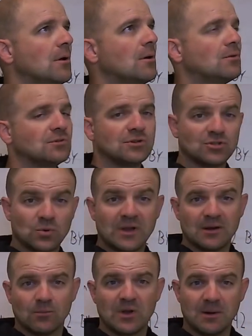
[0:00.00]
just so we
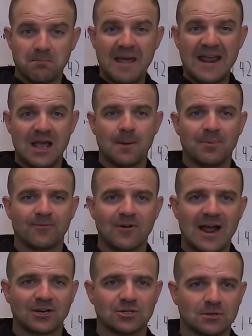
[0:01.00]
can make up a
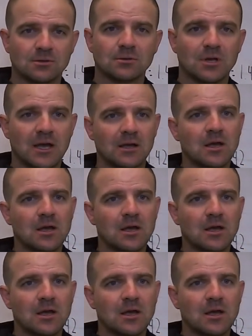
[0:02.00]
fraction. Okay.